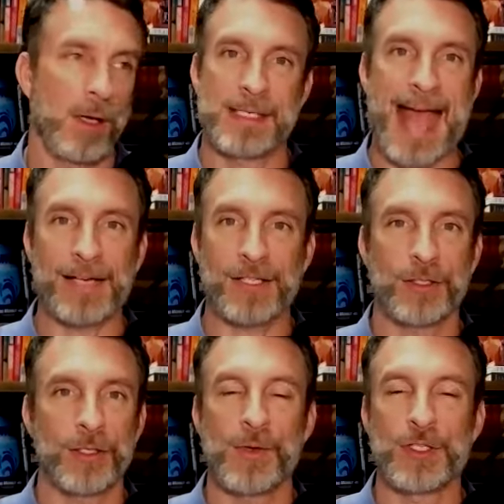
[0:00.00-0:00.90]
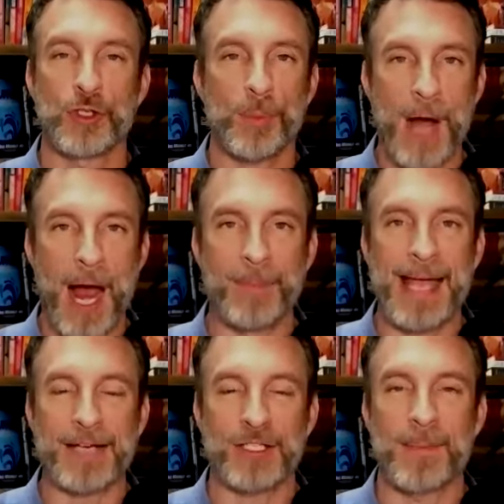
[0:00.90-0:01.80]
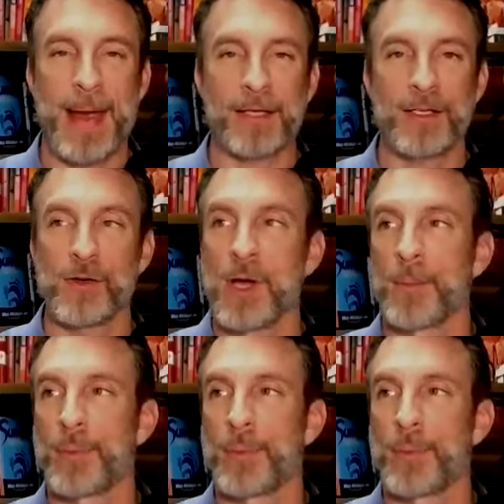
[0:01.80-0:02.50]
tax are due. It's your problem. They actually get mad at you.